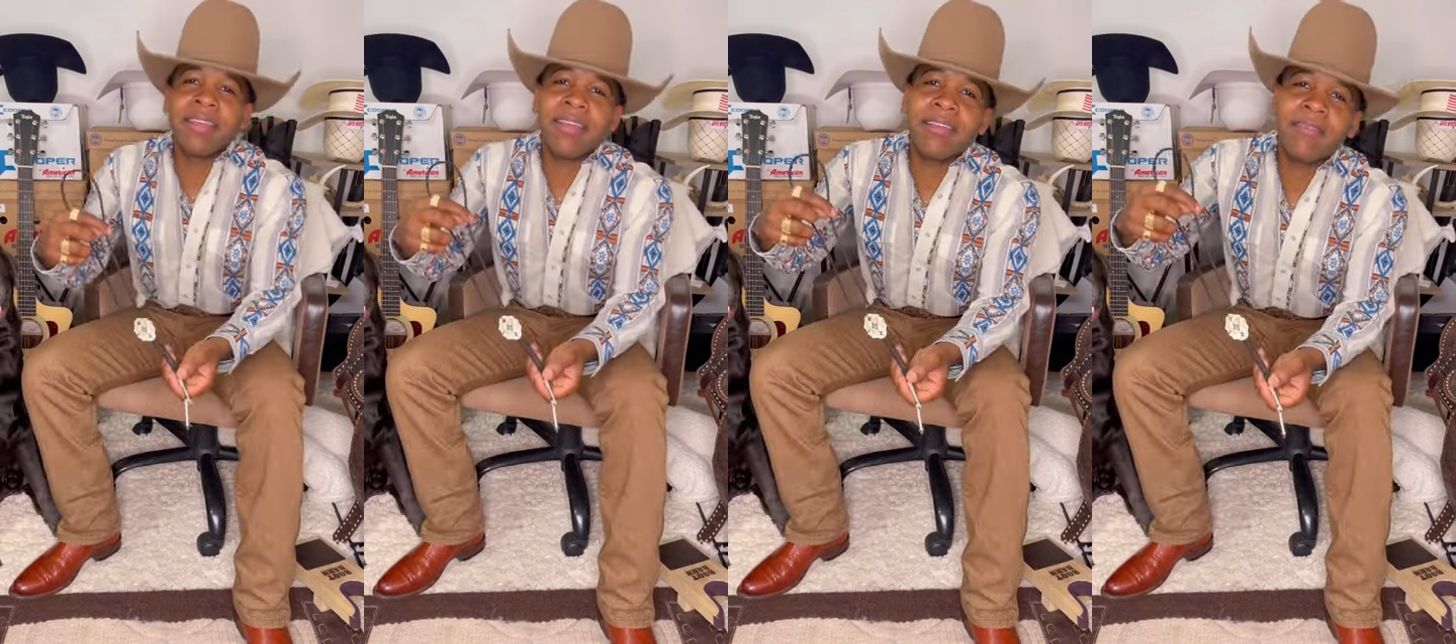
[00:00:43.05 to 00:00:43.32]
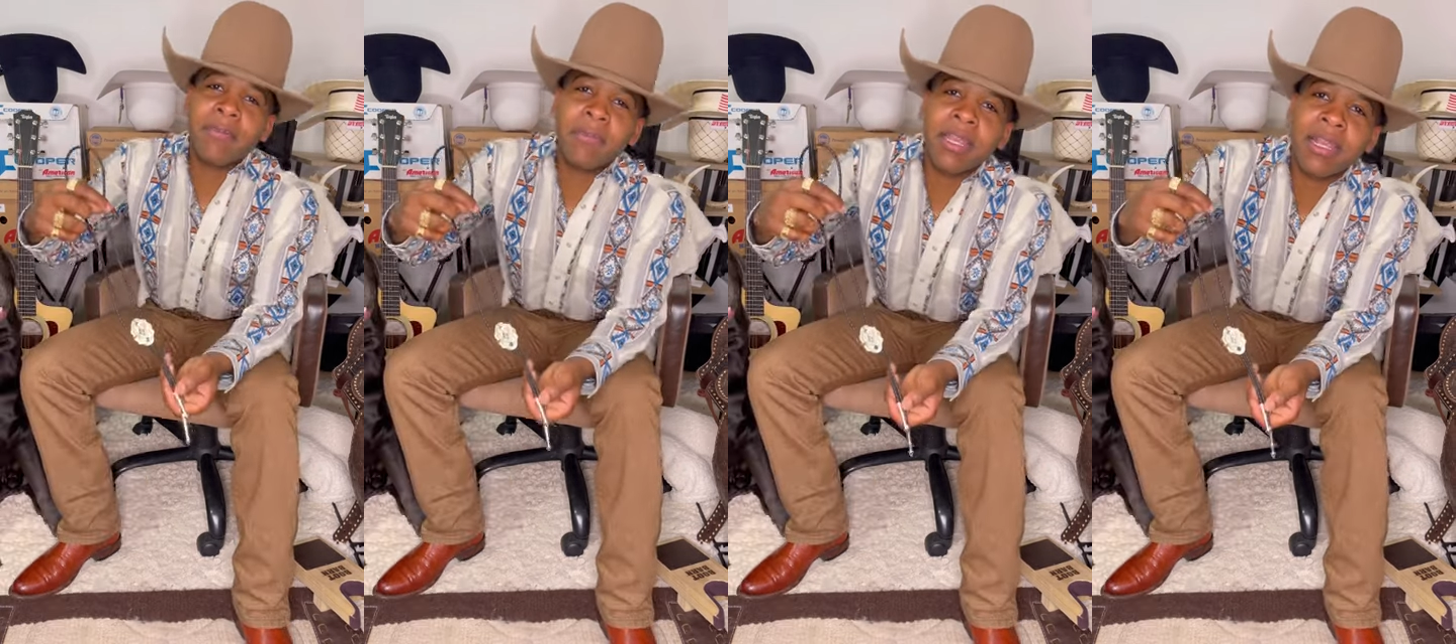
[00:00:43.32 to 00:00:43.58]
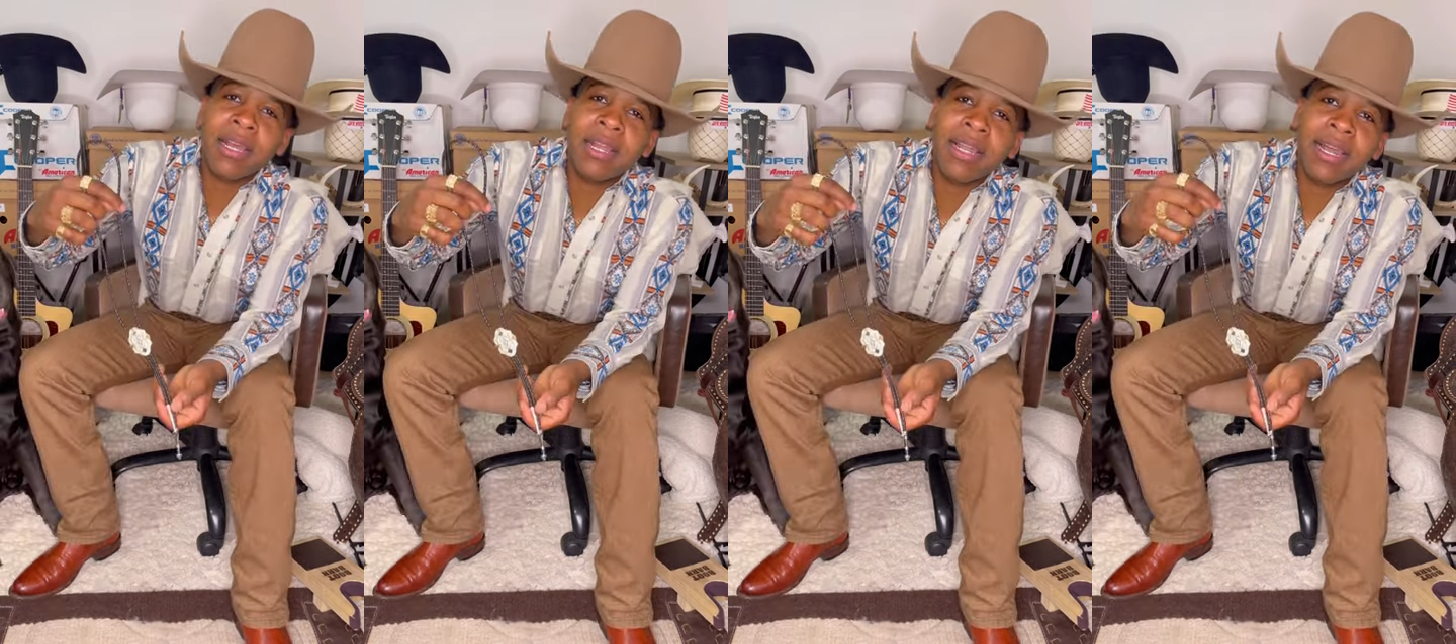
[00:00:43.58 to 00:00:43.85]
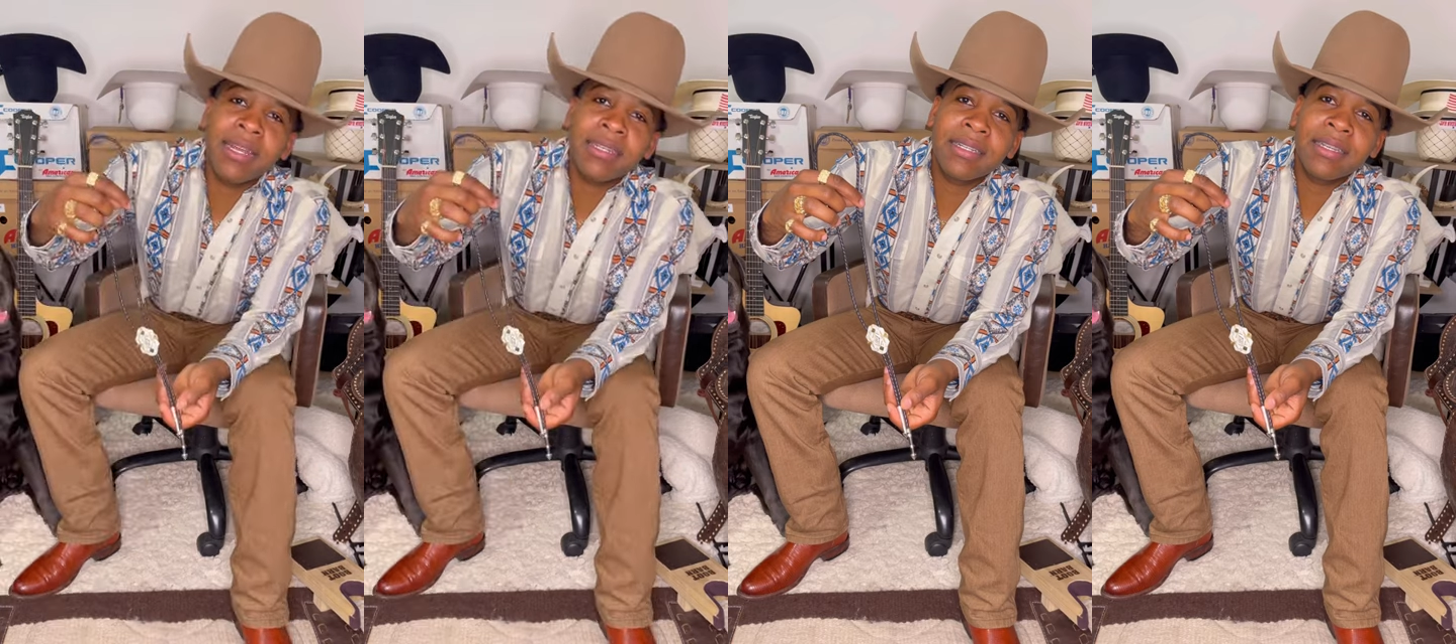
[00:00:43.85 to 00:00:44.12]
If I'm getting
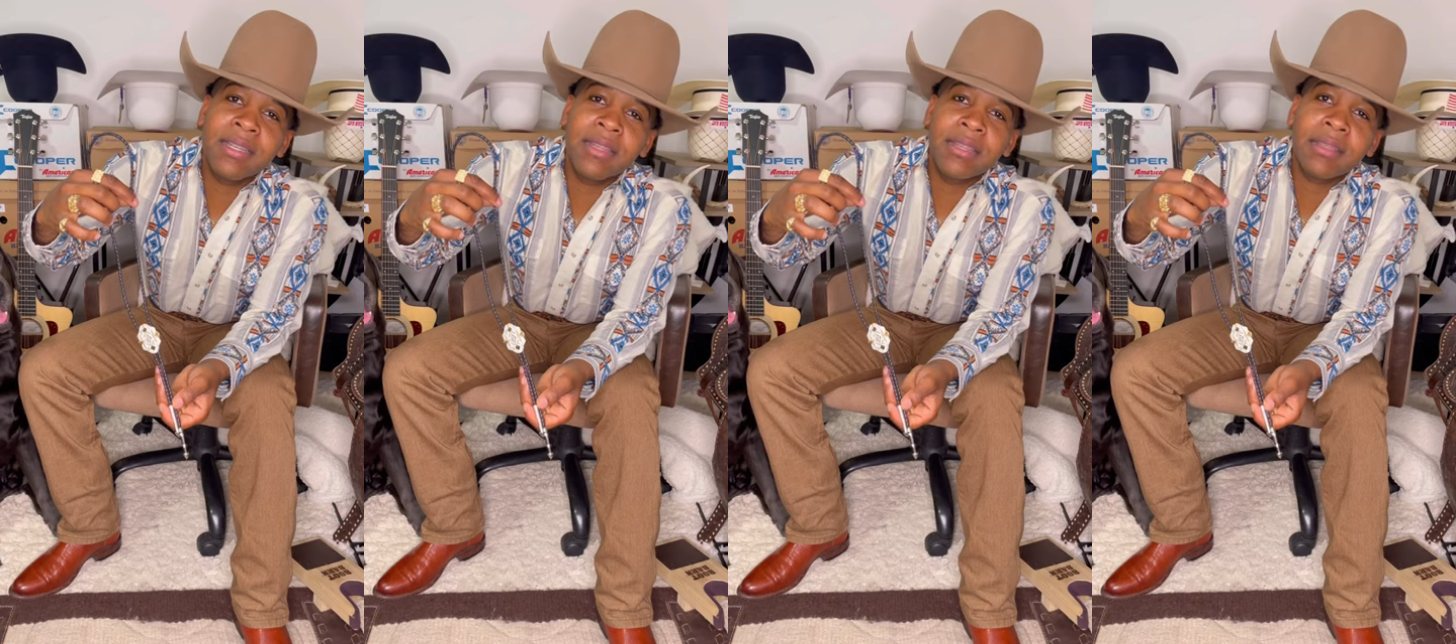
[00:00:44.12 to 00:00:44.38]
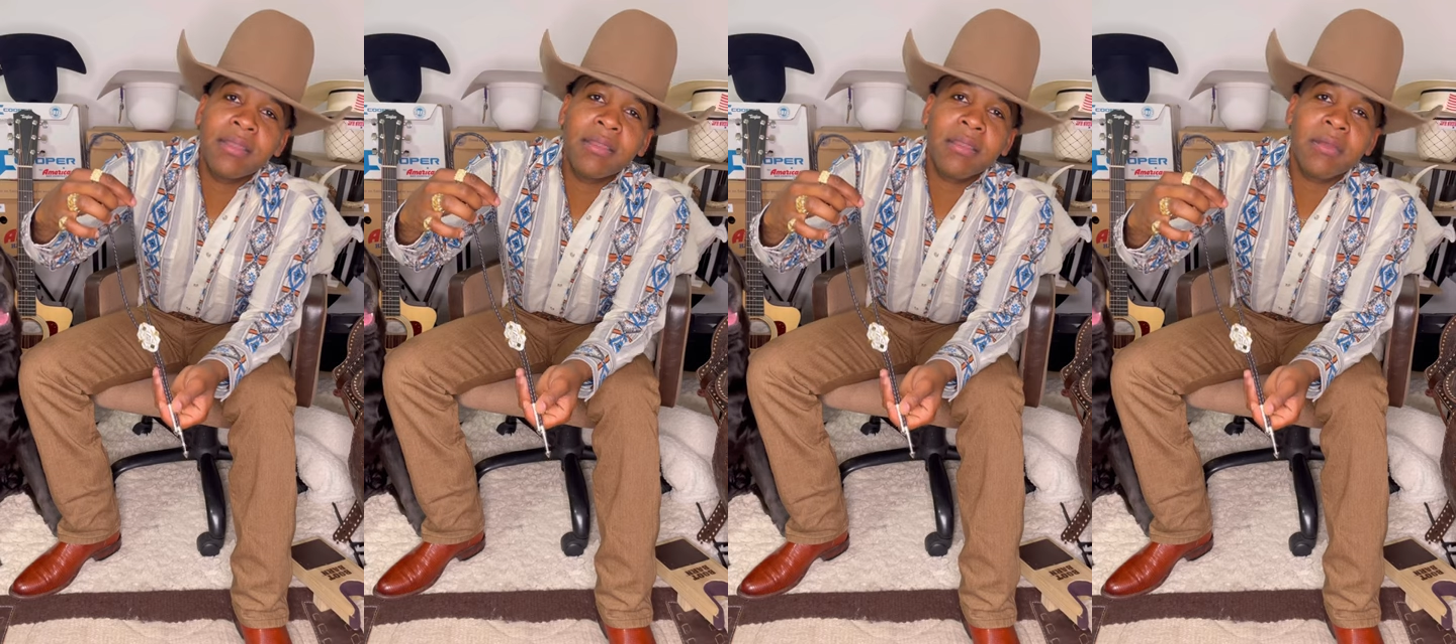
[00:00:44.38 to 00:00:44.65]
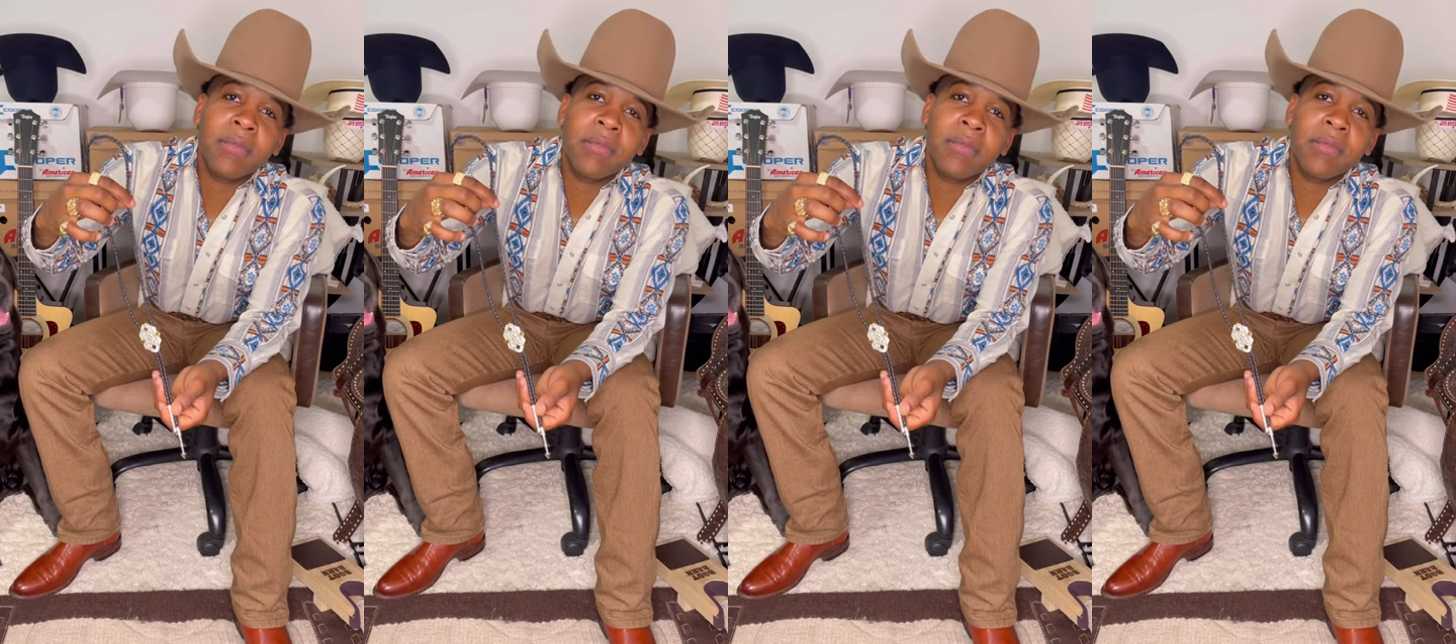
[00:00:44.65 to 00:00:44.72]
classy, this is